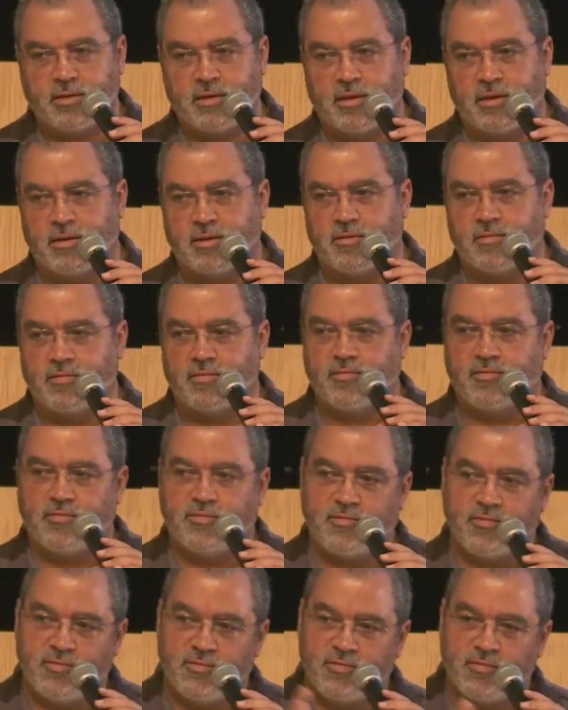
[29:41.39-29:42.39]
um,
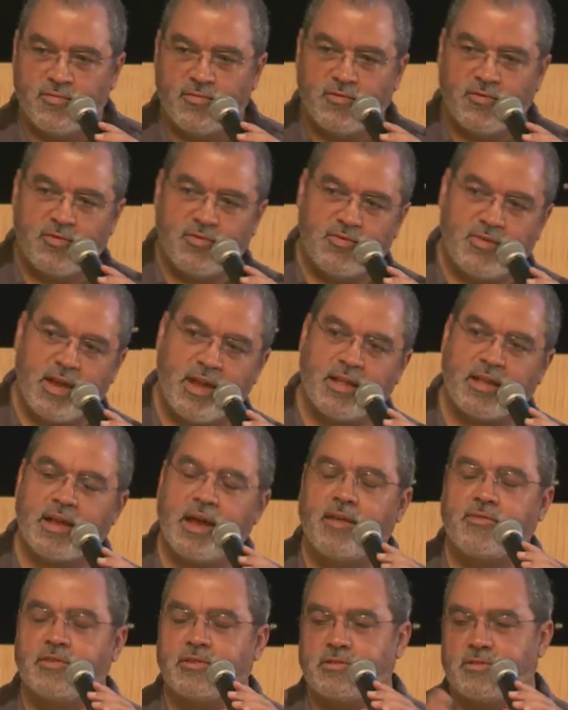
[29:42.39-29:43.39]
kind of
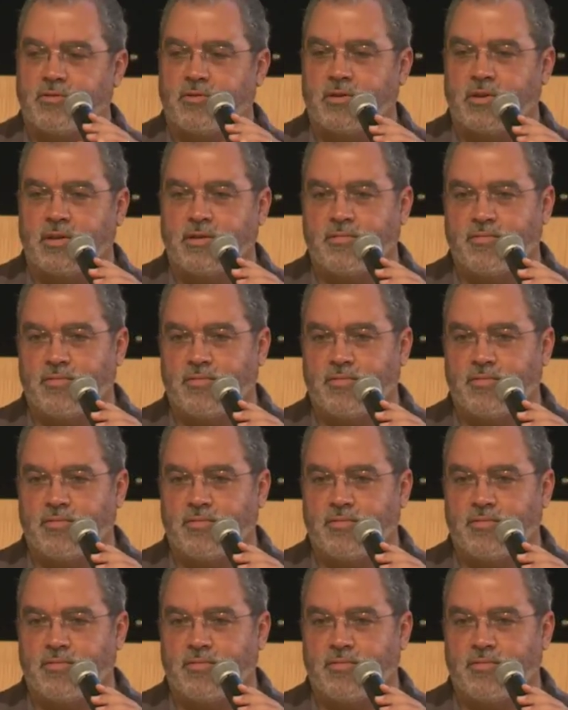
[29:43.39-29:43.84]
got the story